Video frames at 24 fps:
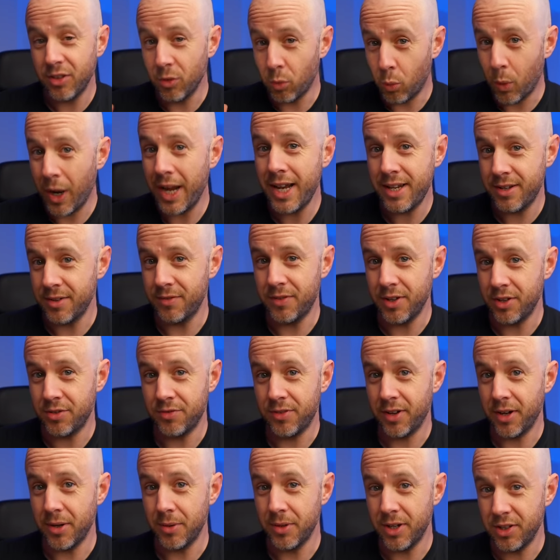the weight of this
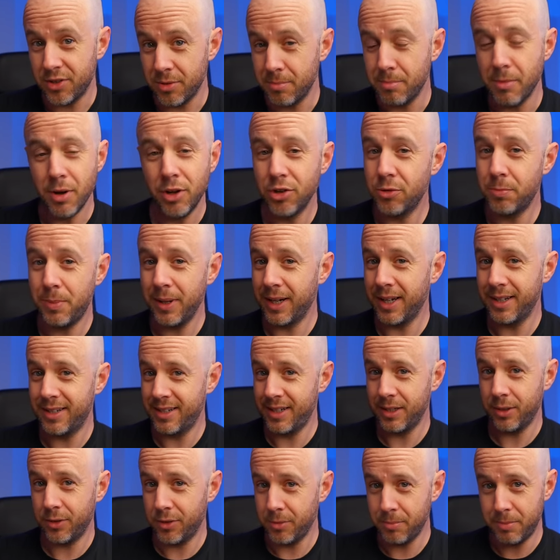phone is a much bigger
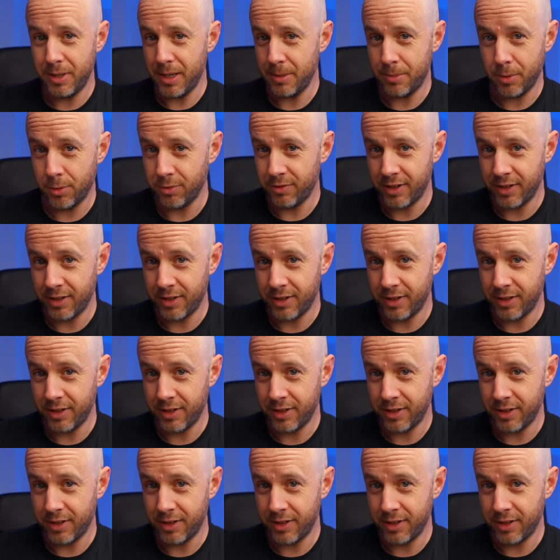deal than people